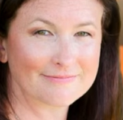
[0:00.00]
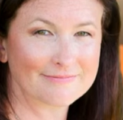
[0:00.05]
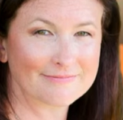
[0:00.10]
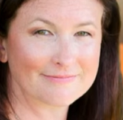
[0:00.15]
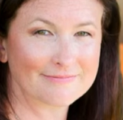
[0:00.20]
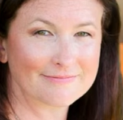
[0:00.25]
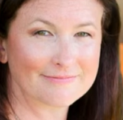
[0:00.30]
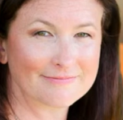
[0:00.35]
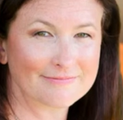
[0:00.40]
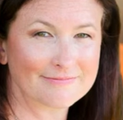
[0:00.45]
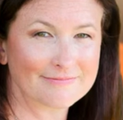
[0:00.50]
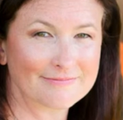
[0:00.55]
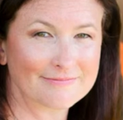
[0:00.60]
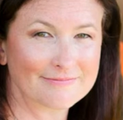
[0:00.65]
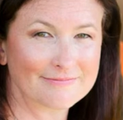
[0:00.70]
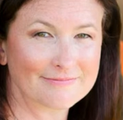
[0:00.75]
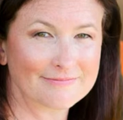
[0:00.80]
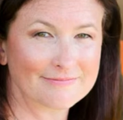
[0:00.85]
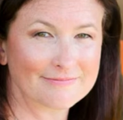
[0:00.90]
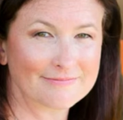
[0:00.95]

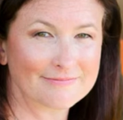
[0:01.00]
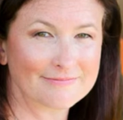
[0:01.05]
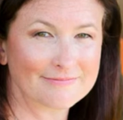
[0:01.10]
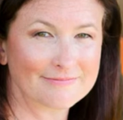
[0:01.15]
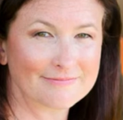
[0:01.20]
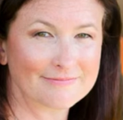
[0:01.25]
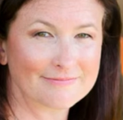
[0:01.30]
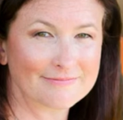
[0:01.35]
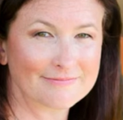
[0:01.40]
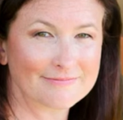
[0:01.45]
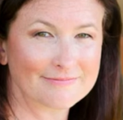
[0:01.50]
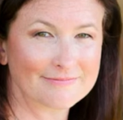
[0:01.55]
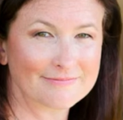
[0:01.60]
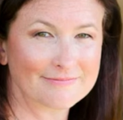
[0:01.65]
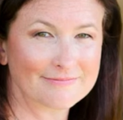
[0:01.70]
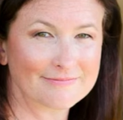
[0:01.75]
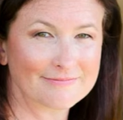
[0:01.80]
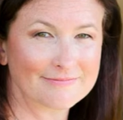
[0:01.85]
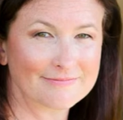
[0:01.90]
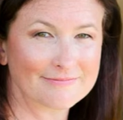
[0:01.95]

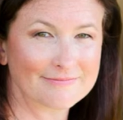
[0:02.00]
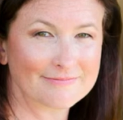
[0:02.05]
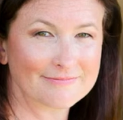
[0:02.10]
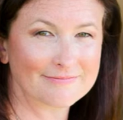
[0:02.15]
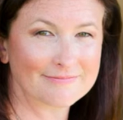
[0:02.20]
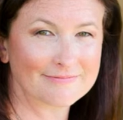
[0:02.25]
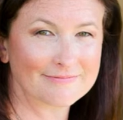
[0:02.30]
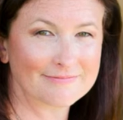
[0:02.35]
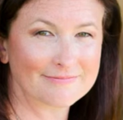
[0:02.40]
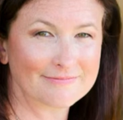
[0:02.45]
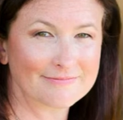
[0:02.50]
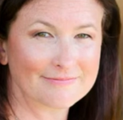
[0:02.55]
(silence)